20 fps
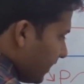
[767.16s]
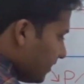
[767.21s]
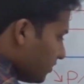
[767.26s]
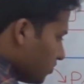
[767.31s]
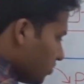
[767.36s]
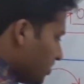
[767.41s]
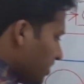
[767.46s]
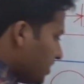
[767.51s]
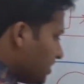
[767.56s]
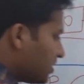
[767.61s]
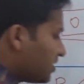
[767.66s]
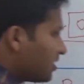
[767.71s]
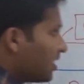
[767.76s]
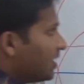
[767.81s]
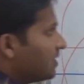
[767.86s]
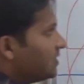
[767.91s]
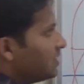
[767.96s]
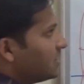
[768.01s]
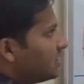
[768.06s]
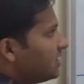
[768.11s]
So just
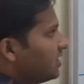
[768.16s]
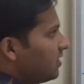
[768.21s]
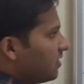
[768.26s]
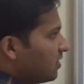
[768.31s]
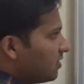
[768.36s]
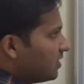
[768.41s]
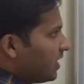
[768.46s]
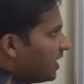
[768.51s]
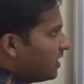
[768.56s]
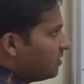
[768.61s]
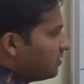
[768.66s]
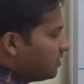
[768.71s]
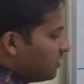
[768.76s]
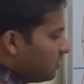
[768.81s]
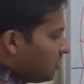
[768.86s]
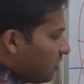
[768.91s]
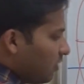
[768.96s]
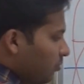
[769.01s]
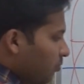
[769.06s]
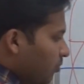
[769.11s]
consider that the
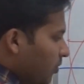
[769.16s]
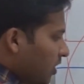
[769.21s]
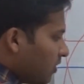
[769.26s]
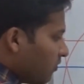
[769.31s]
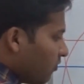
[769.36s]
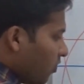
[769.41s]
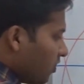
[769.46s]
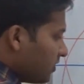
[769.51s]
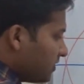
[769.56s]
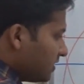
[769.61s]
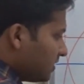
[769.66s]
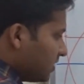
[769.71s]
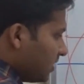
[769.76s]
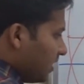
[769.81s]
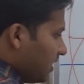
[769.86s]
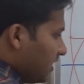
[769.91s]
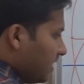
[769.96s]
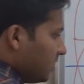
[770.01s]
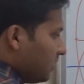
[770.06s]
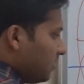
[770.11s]
number was
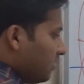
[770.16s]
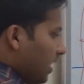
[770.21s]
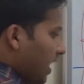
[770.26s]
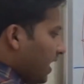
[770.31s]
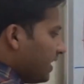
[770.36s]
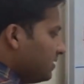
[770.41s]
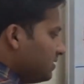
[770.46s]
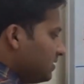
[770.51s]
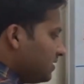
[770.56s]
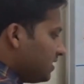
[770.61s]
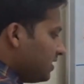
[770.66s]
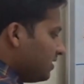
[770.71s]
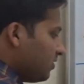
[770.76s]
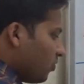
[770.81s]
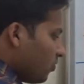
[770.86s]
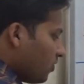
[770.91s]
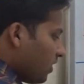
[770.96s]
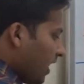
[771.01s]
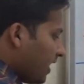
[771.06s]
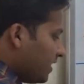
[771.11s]

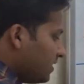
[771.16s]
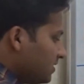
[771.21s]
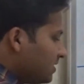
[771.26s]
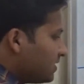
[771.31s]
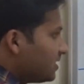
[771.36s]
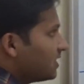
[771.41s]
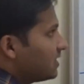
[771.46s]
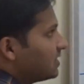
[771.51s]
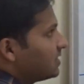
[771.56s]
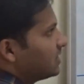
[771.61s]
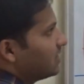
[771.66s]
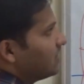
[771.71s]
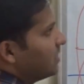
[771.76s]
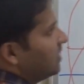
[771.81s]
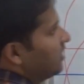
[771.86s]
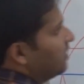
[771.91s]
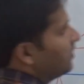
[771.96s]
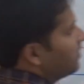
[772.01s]
90963.